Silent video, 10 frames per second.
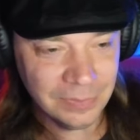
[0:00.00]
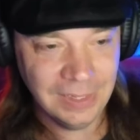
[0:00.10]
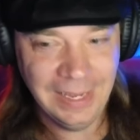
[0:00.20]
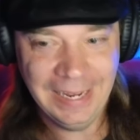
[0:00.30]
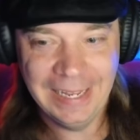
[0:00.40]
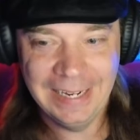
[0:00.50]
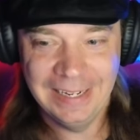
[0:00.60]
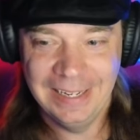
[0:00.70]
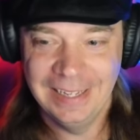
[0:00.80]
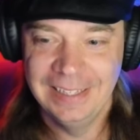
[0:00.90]
And
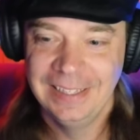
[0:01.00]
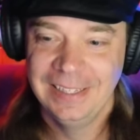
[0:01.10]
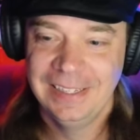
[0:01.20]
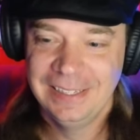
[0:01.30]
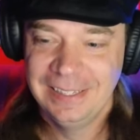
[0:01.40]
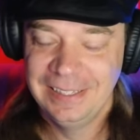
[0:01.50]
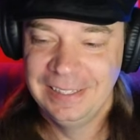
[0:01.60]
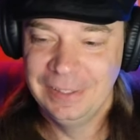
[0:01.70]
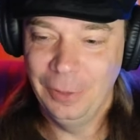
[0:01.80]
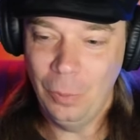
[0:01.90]

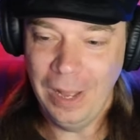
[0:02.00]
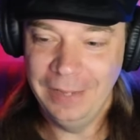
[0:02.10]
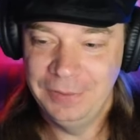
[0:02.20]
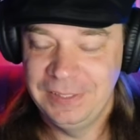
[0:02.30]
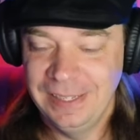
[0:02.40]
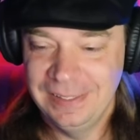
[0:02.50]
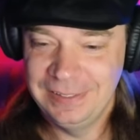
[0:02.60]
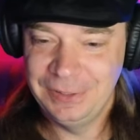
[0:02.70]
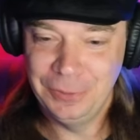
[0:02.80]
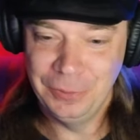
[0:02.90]
the wife says
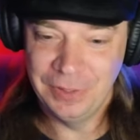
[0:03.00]
to the